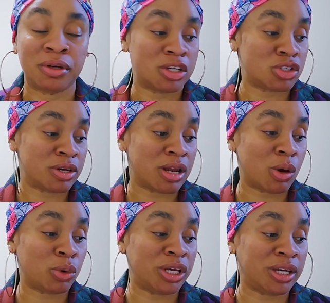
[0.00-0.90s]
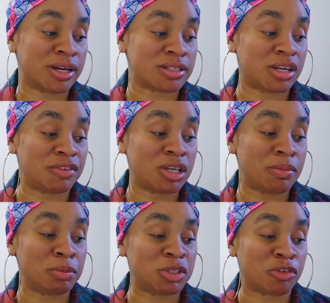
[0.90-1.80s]
So now he has given them a
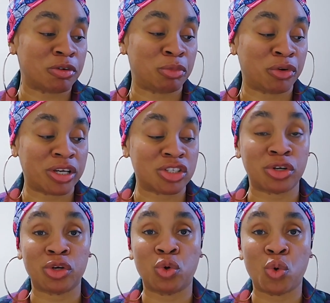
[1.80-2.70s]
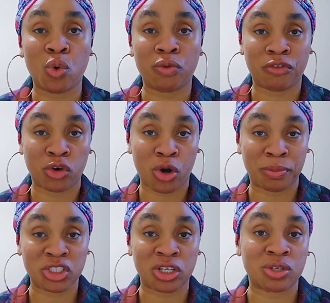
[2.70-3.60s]
bit of a break. He's going to go for
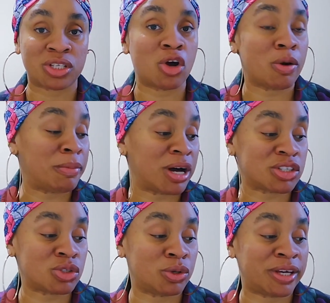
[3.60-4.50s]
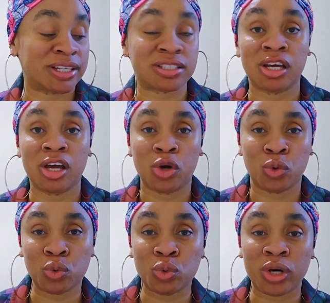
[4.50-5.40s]
commercials and come back to get
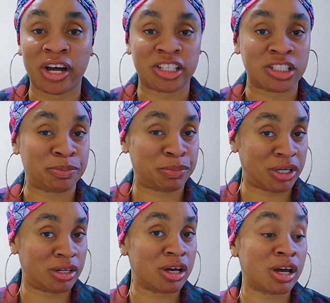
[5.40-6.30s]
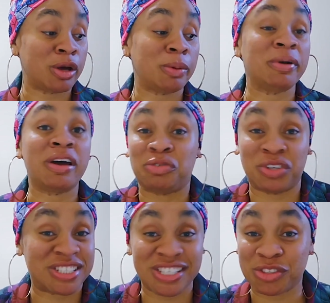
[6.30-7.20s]
who has been
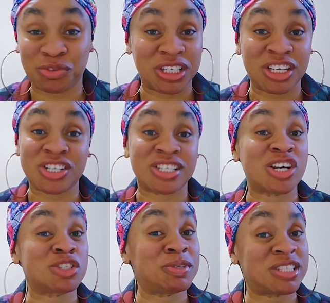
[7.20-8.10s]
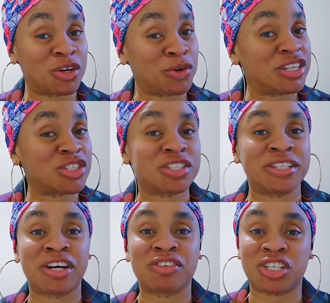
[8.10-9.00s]
evicted, really, because the housemates are going into the
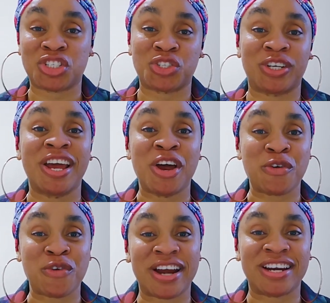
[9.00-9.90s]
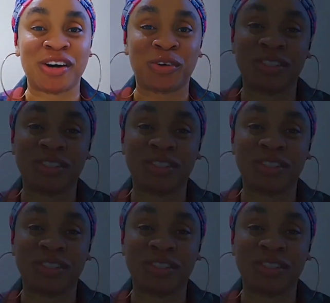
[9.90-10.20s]
diary session right now.